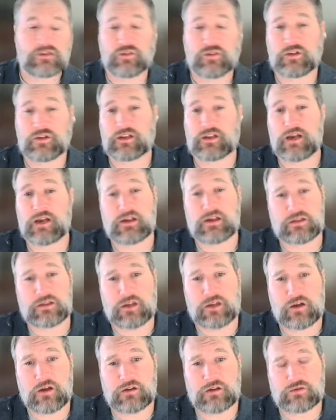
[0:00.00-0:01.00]

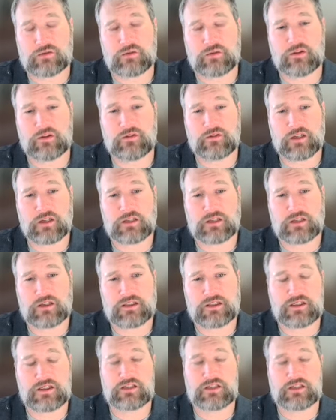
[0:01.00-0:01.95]
$50,000 worth of electricity,